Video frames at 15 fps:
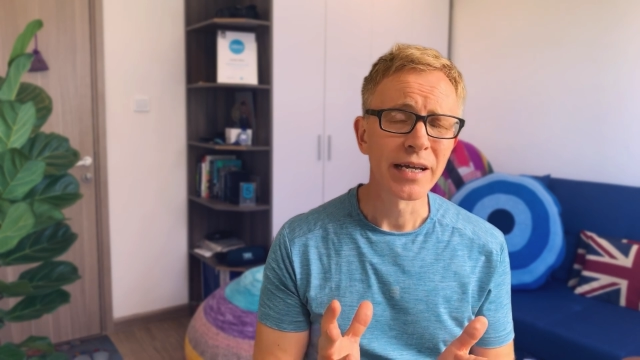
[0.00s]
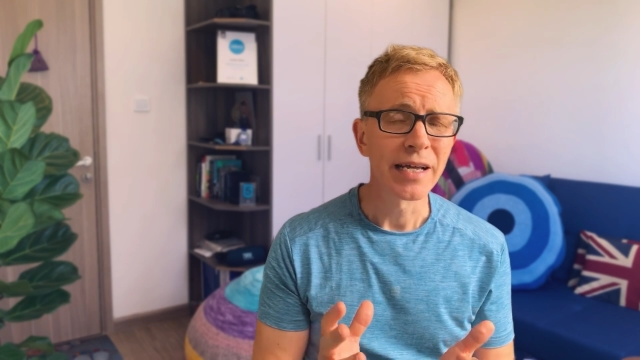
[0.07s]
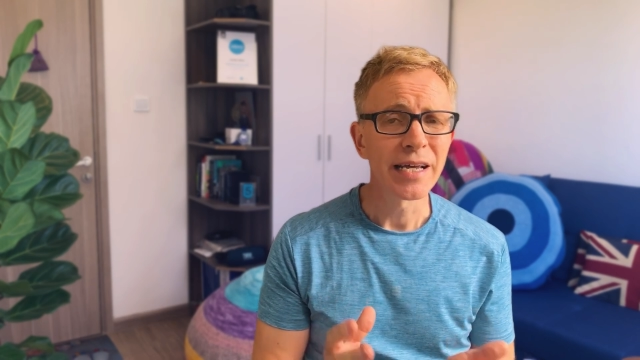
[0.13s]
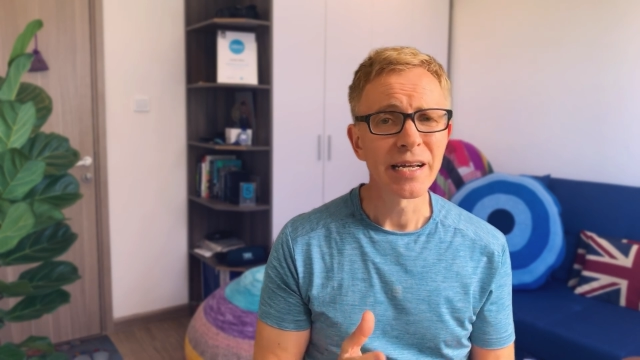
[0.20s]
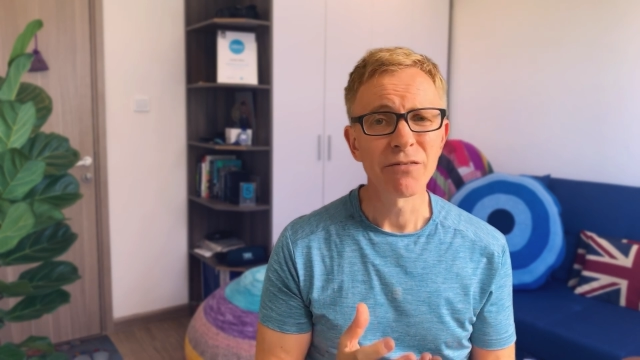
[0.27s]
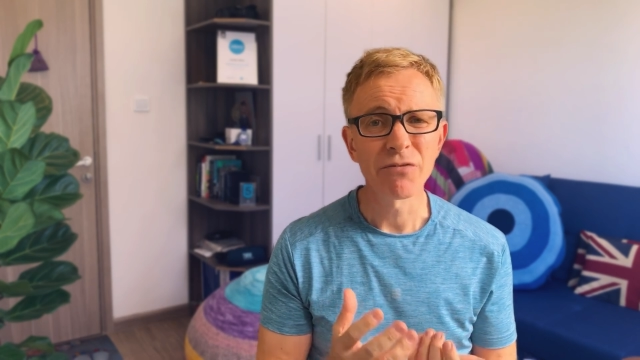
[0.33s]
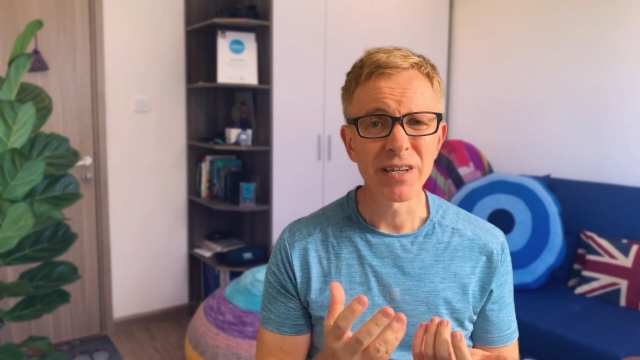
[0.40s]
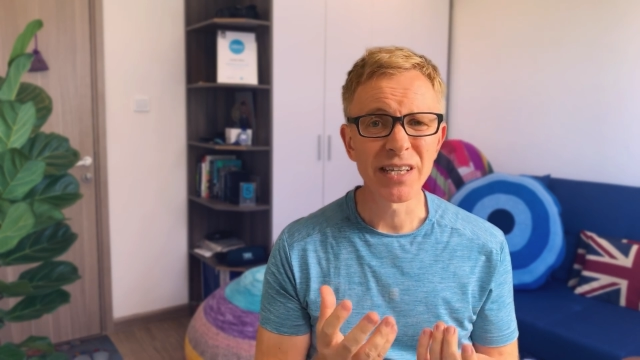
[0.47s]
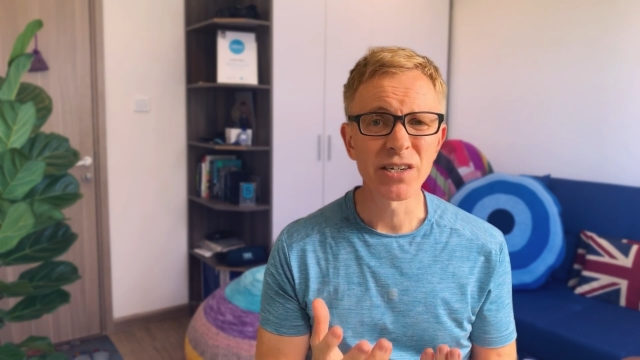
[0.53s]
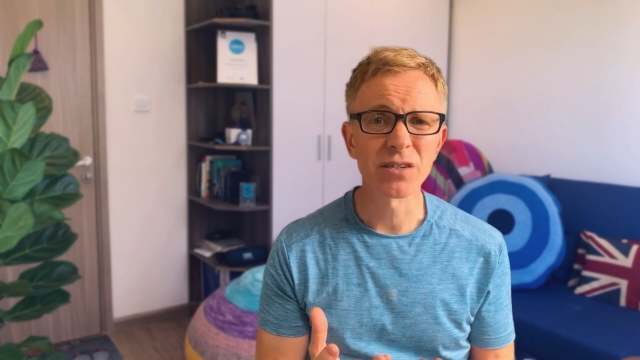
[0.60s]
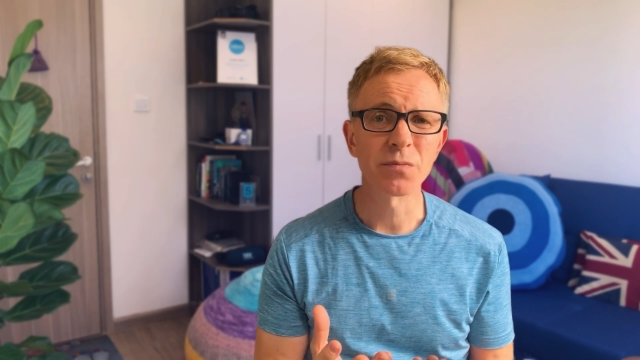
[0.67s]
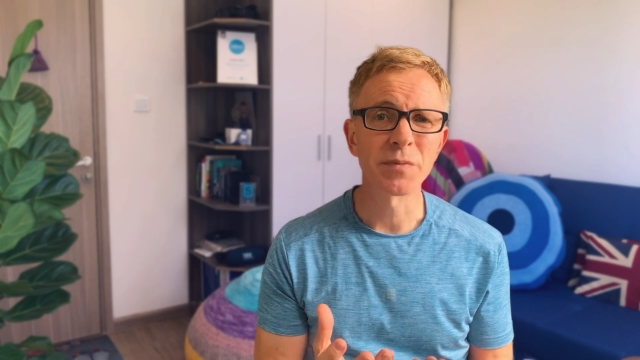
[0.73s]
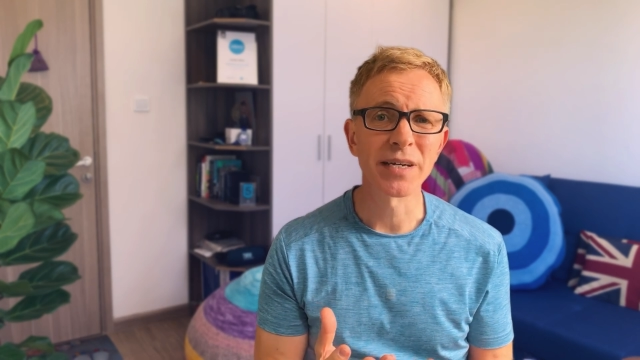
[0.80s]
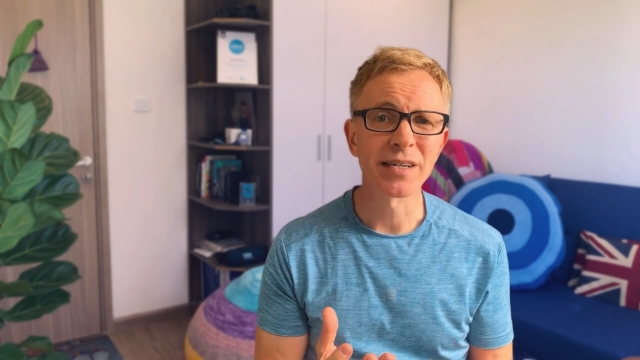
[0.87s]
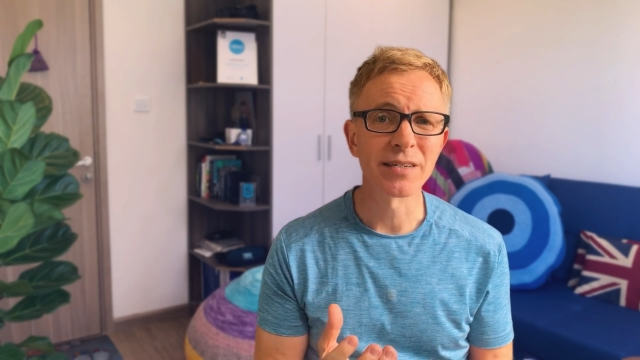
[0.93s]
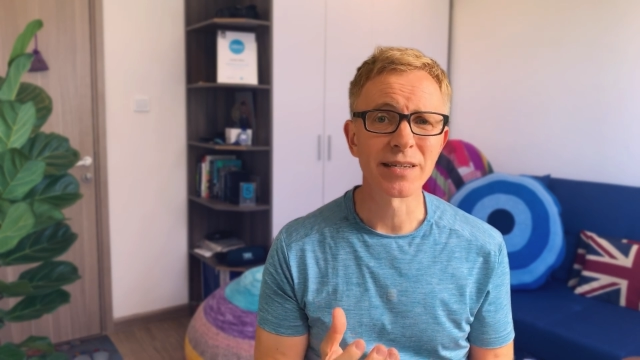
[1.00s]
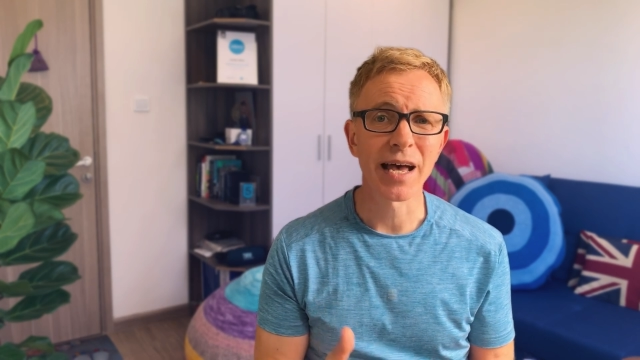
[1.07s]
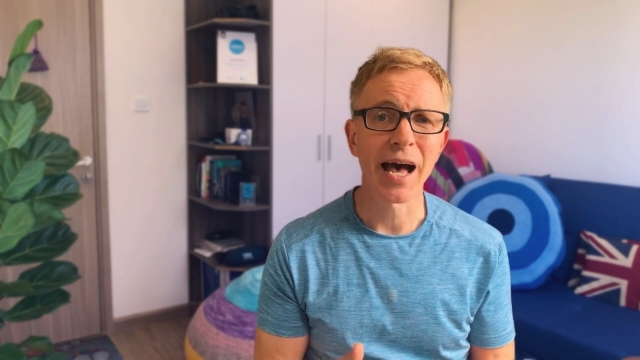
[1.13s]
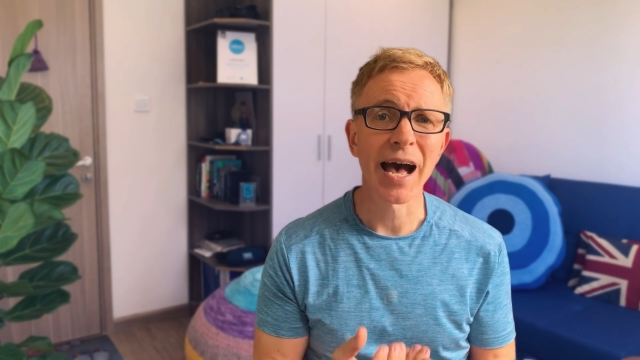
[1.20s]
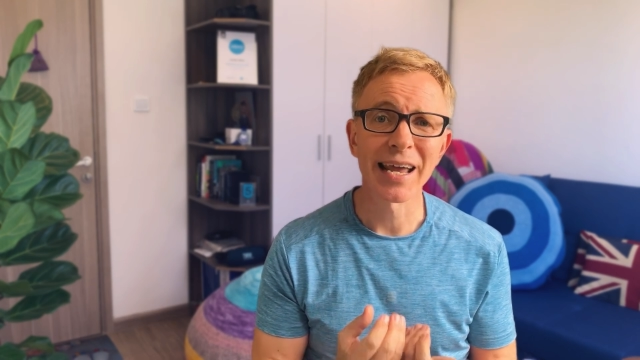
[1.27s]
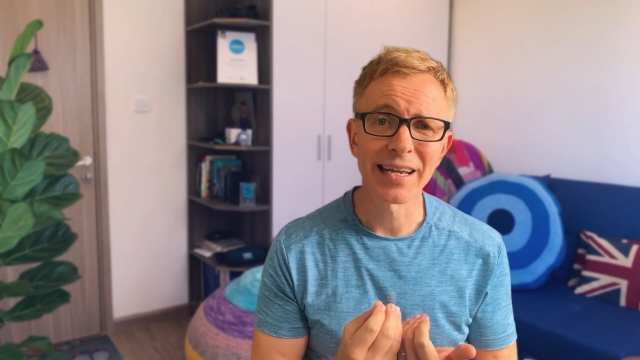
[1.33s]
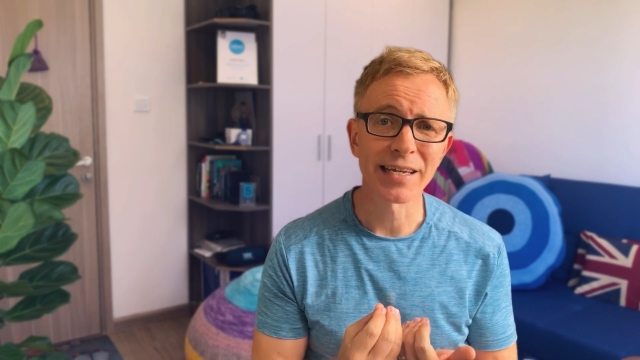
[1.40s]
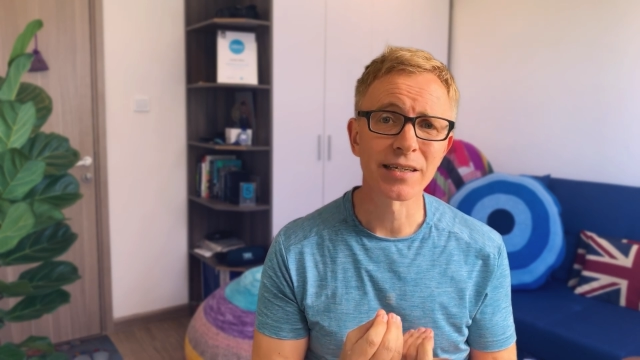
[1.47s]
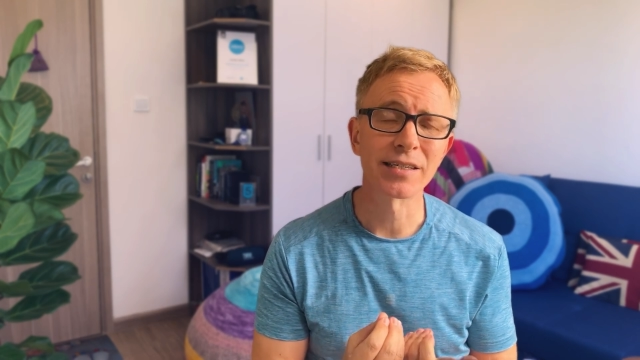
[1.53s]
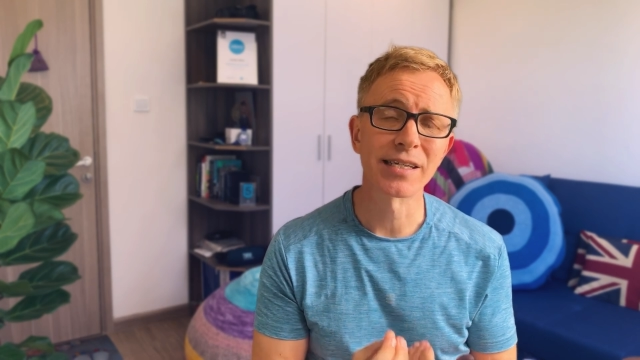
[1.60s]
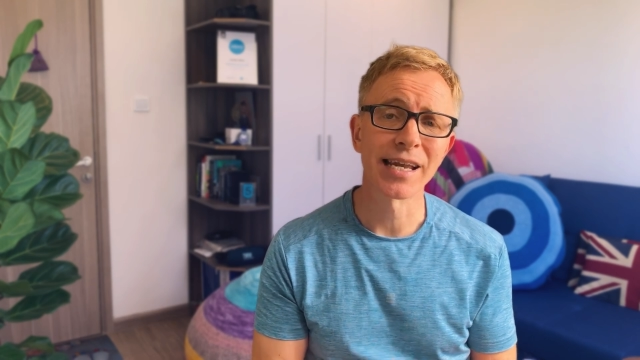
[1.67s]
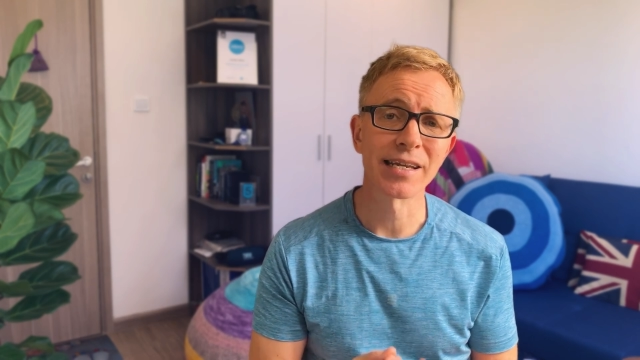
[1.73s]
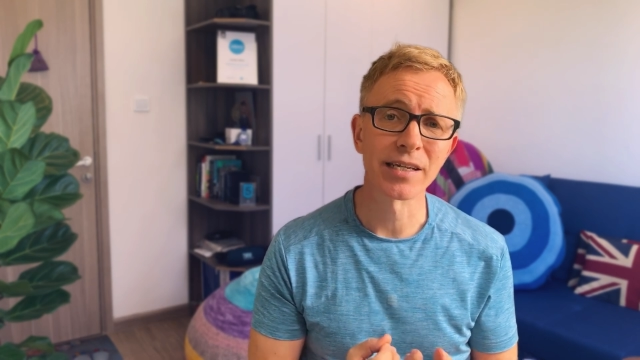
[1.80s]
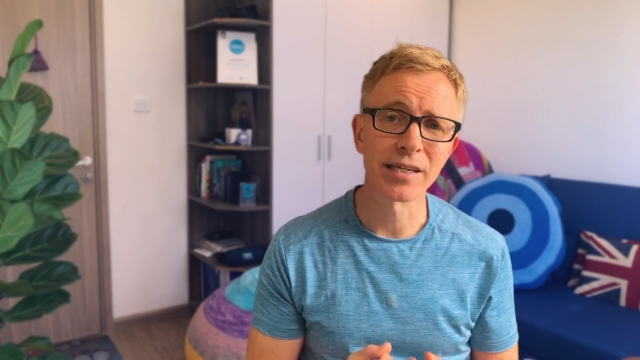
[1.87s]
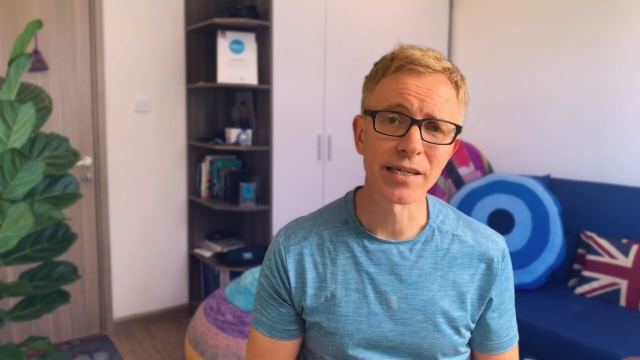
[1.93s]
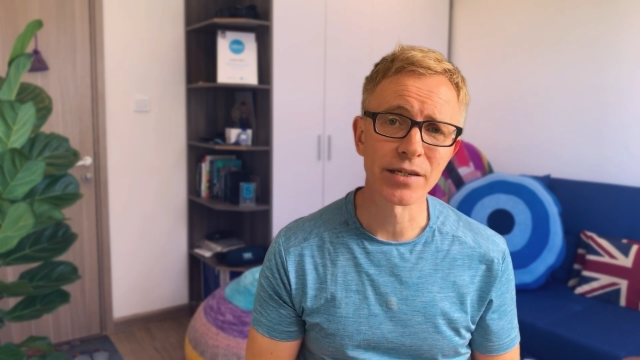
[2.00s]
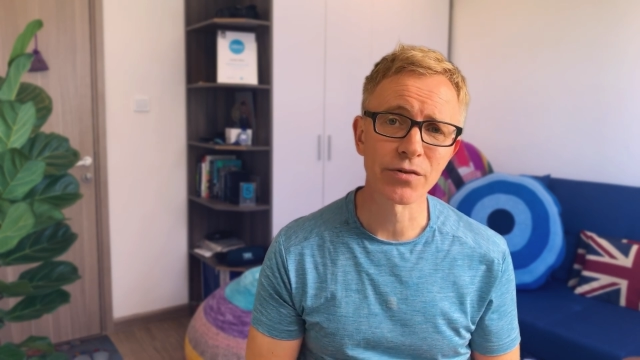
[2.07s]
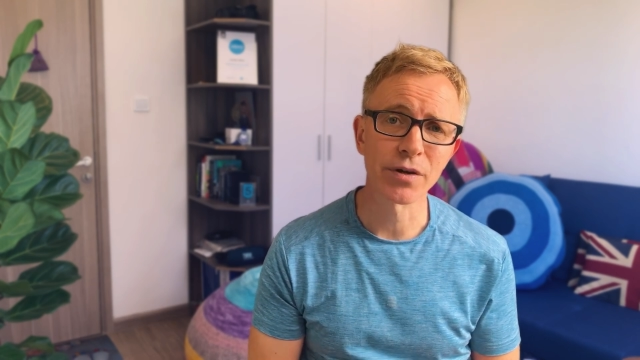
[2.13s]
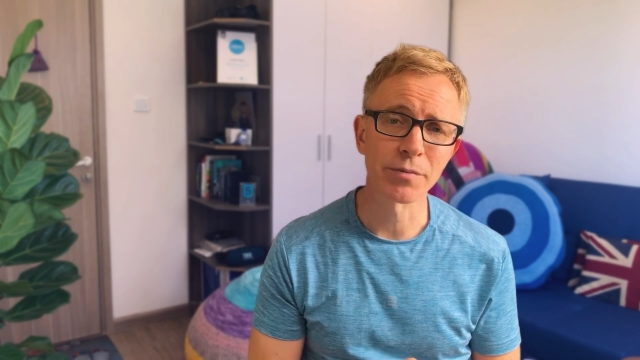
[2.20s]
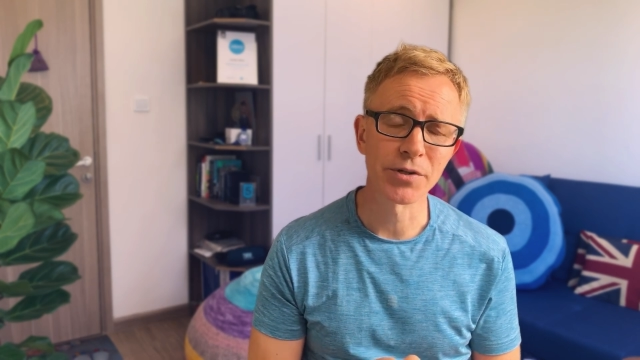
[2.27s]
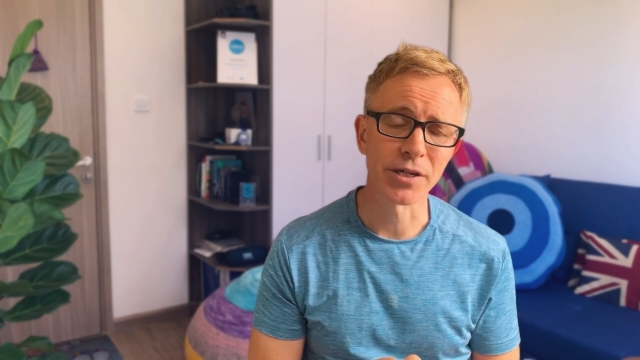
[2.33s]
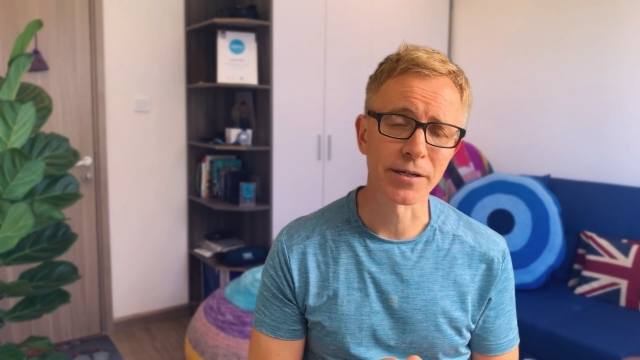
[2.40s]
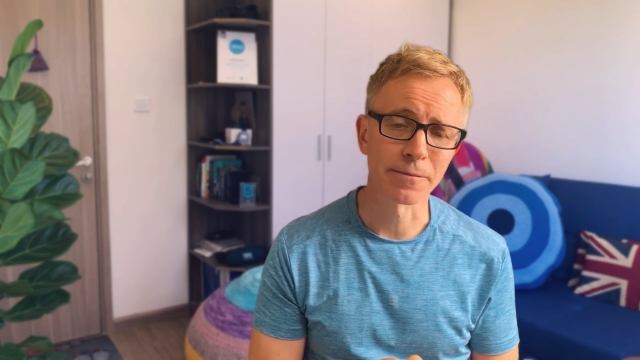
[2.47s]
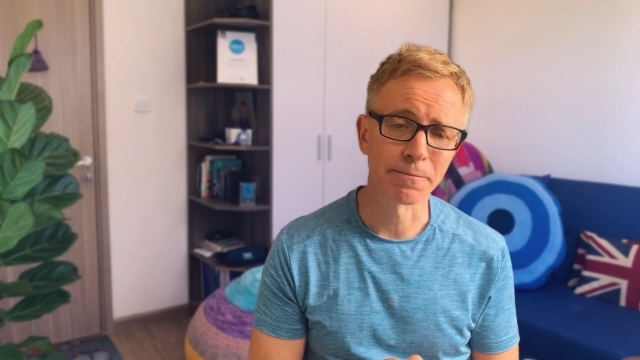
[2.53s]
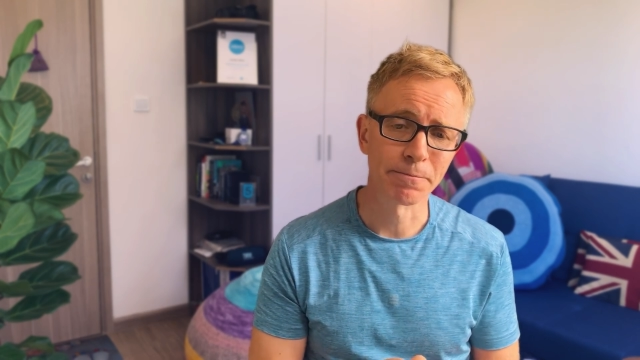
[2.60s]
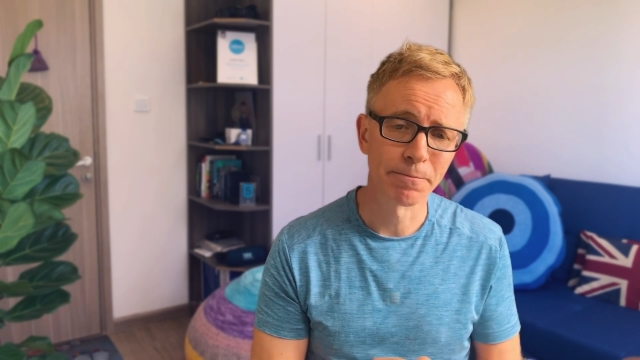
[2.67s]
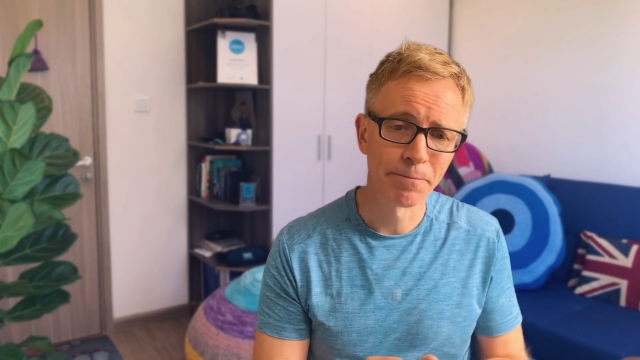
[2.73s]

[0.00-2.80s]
it really just means adding a standard description.